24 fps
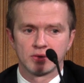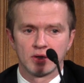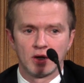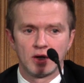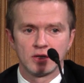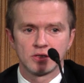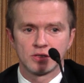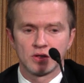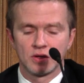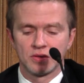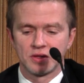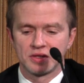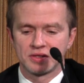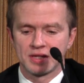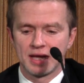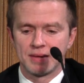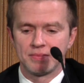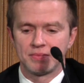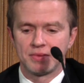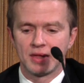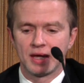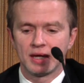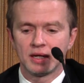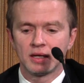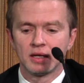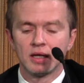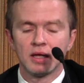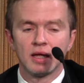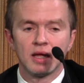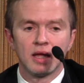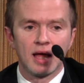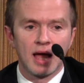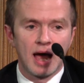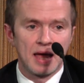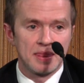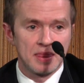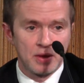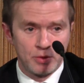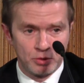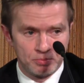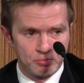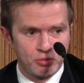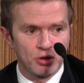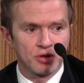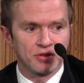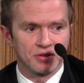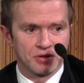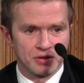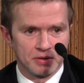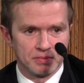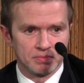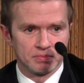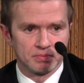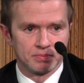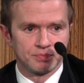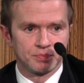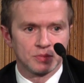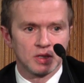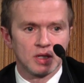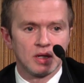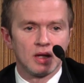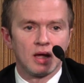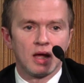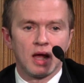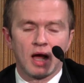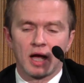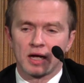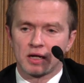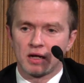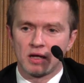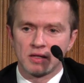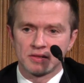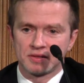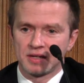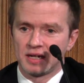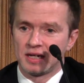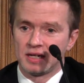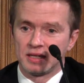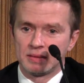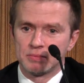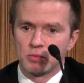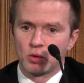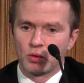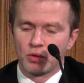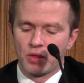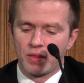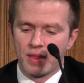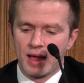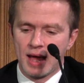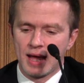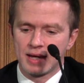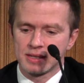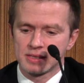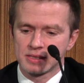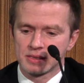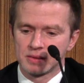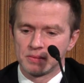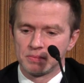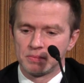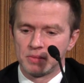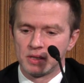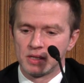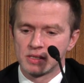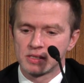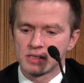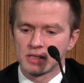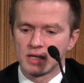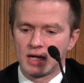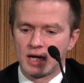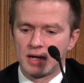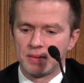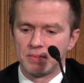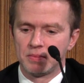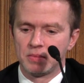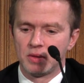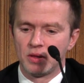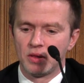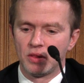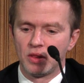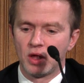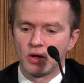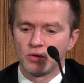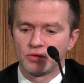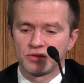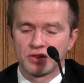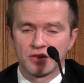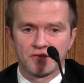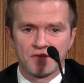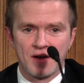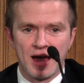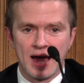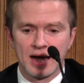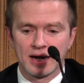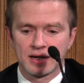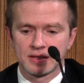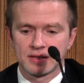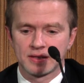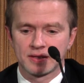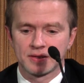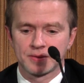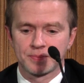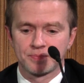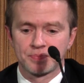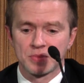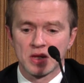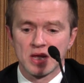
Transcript: lines, not the same thing, and they're in prison. I can't say anything more than that, those are the facts.